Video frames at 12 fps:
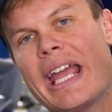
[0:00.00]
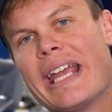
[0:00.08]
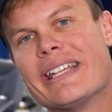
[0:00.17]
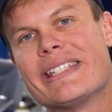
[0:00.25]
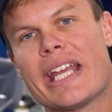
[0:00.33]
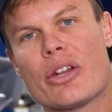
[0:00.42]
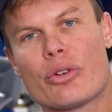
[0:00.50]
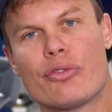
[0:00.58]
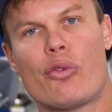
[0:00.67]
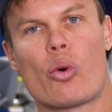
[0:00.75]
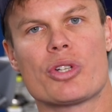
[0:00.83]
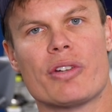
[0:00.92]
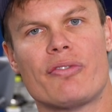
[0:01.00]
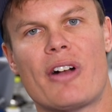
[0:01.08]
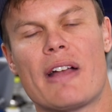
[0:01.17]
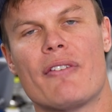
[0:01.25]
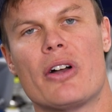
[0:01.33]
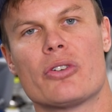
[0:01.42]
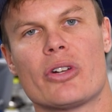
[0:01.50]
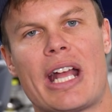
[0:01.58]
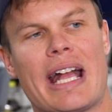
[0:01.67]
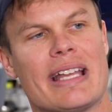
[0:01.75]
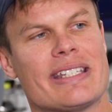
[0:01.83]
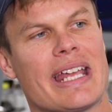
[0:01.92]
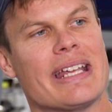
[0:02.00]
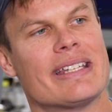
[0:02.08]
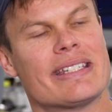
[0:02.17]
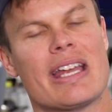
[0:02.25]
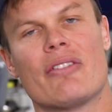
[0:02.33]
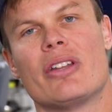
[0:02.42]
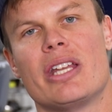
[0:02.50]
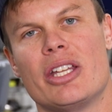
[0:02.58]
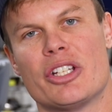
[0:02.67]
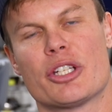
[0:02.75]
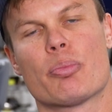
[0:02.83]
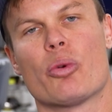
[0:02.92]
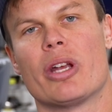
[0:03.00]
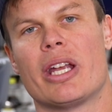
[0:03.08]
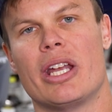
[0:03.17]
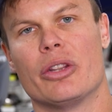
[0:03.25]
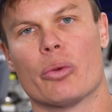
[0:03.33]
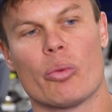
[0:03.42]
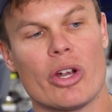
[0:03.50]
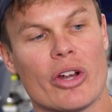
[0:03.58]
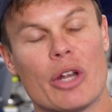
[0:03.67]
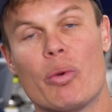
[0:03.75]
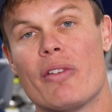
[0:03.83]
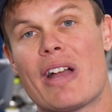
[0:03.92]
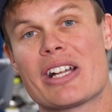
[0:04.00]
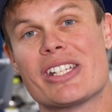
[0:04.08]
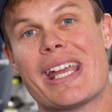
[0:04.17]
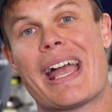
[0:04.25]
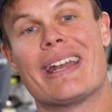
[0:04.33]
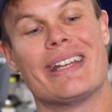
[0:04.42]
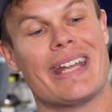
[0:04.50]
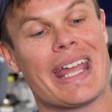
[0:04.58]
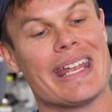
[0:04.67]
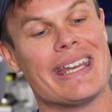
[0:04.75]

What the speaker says: A standard Fortune 500 has a 7-inch spring in the rear, and we've actually added a